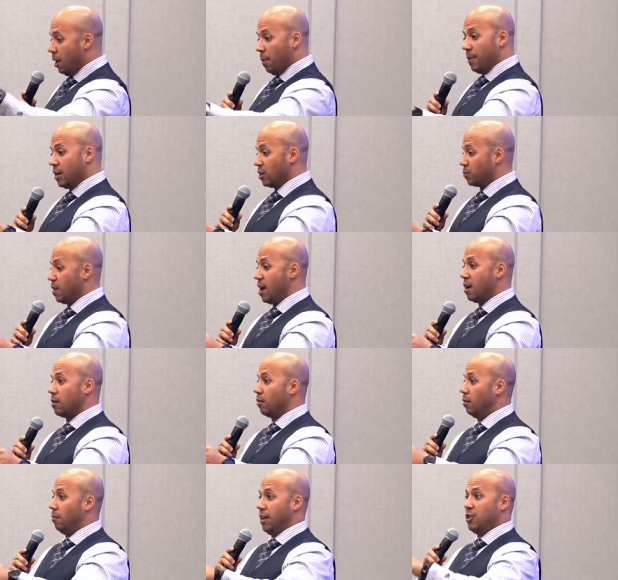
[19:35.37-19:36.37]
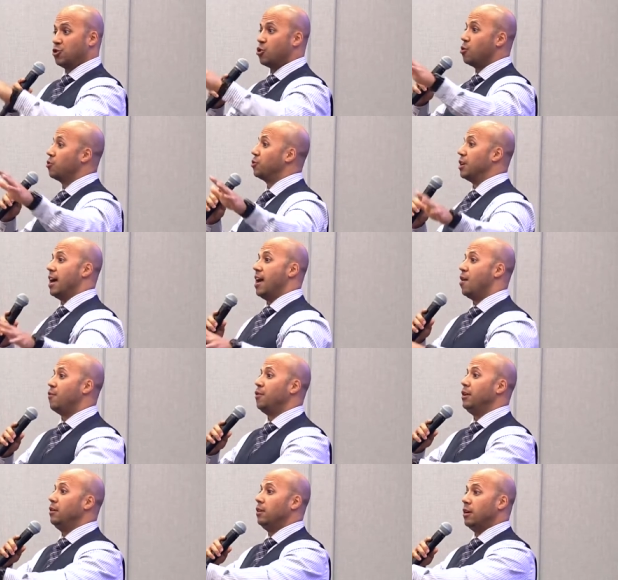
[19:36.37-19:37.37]
Because my intro to
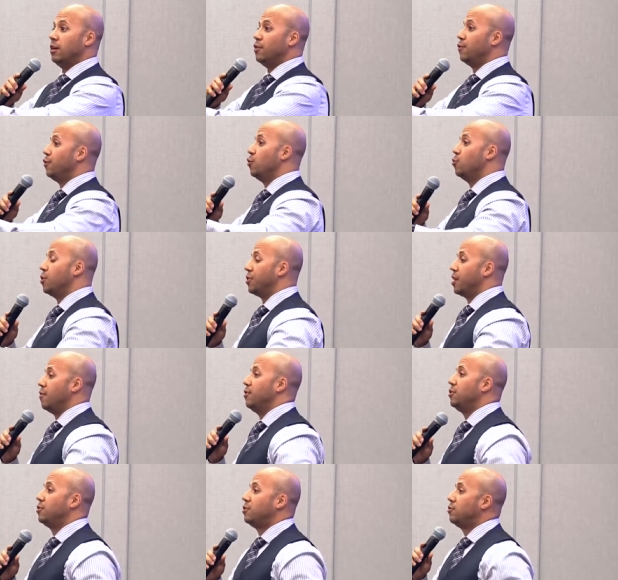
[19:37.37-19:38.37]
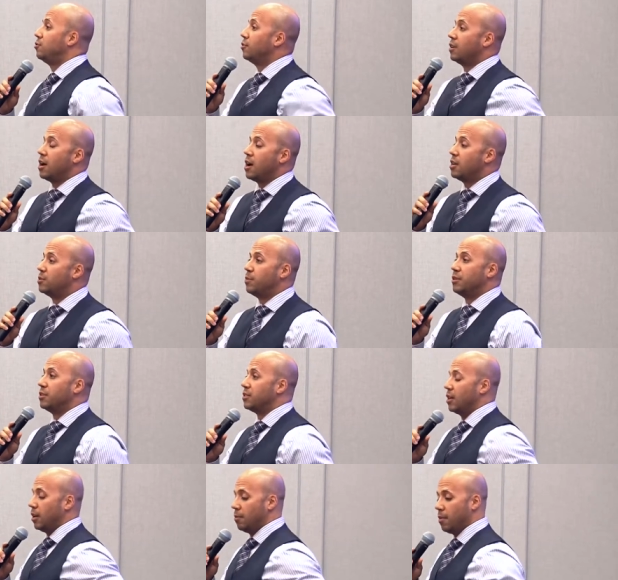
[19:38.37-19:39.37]
every interview with every juvenile has been the
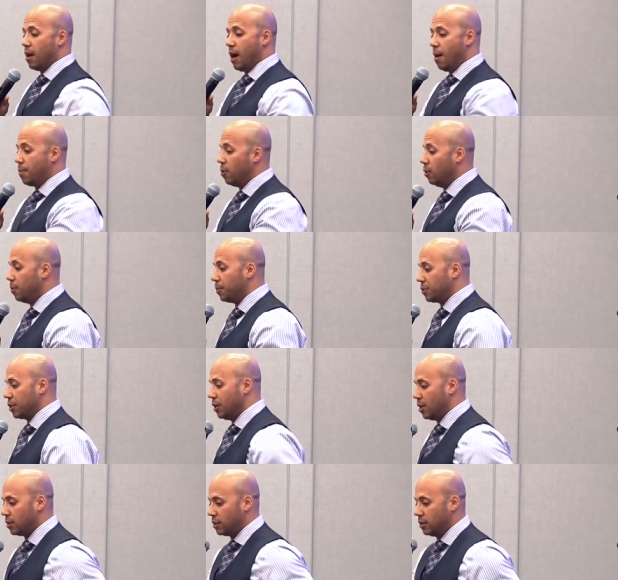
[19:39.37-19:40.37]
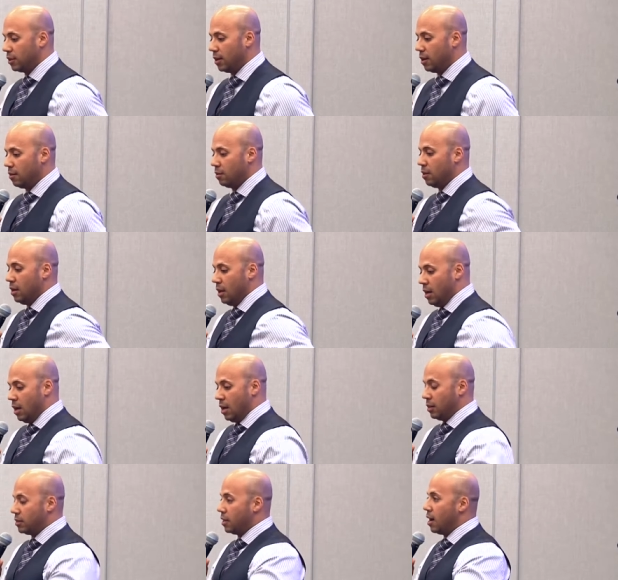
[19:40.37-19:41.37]
same. I pull up a chair, I sit down,
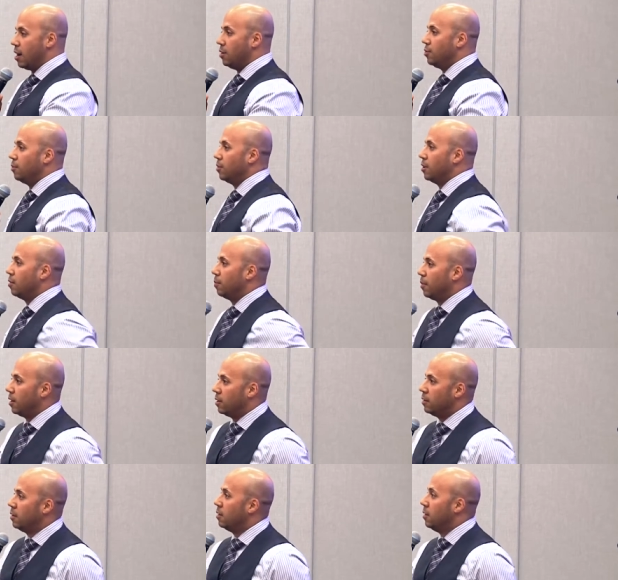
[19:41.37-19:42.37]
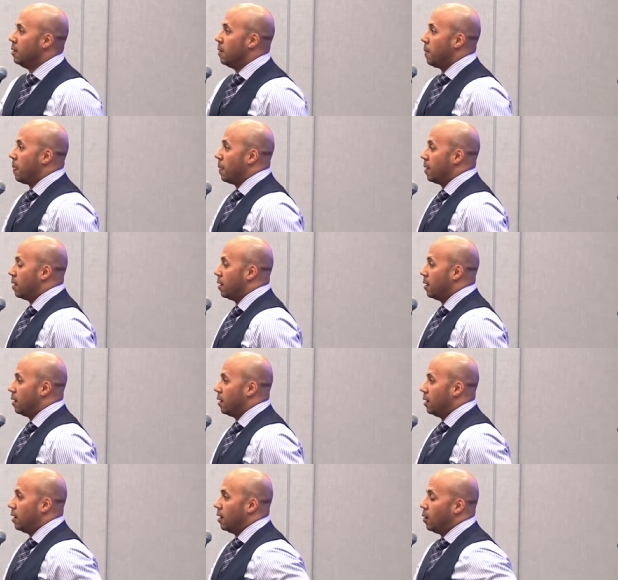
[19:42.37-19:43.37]
I say, "How you doing, young man?
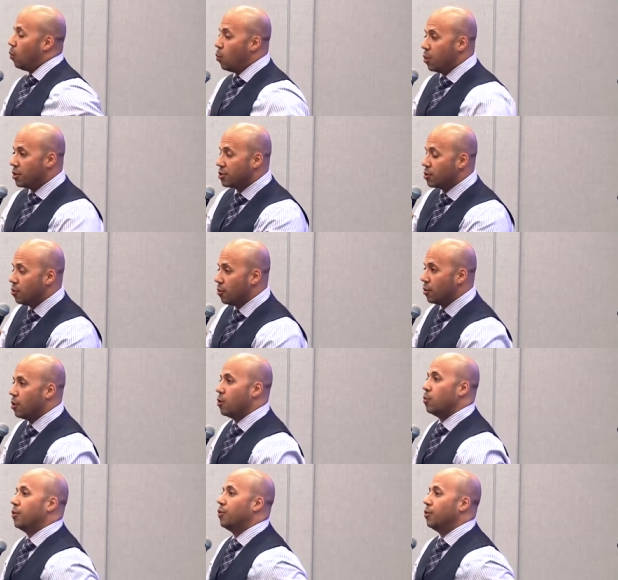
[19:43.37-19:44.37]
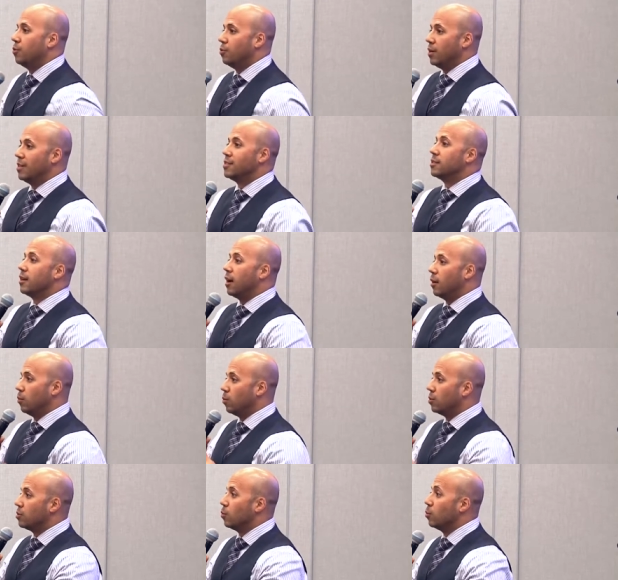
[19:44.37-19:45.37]
What is going on with you
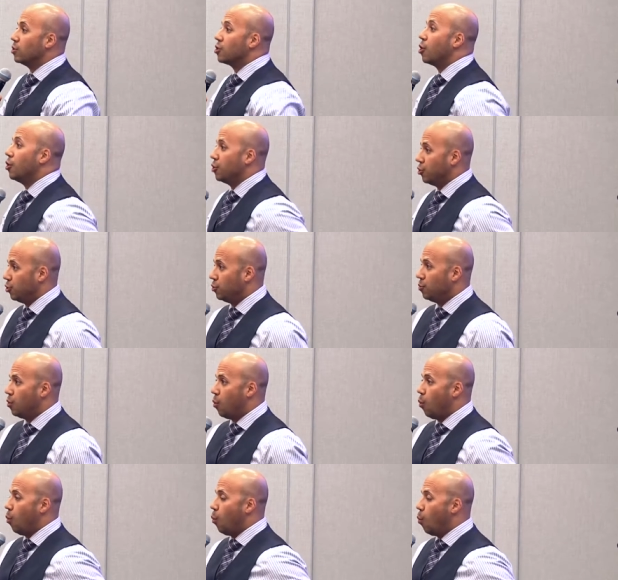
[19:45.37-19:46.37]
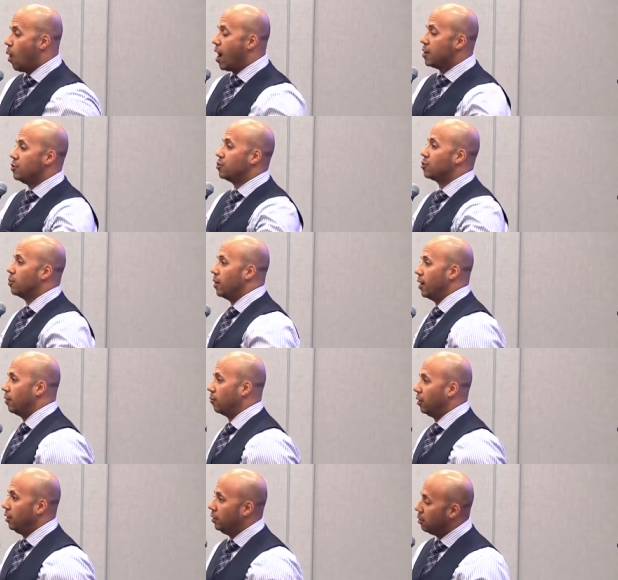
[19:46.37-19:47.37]
inside? What's what's hurting you? Why are you so
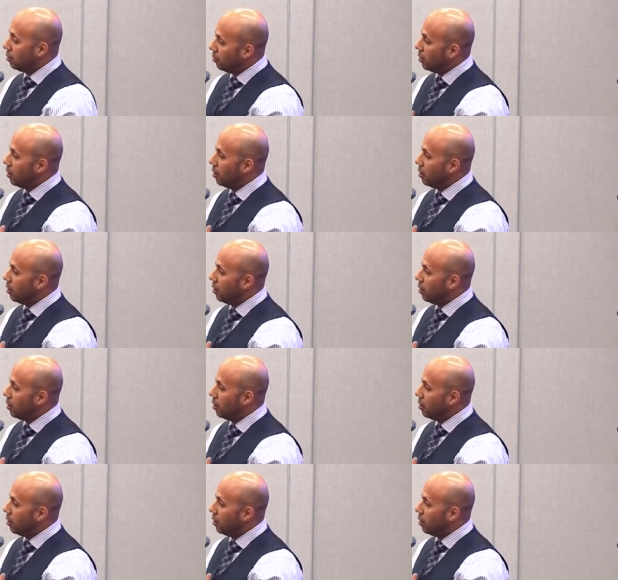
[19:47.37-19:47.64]
angry?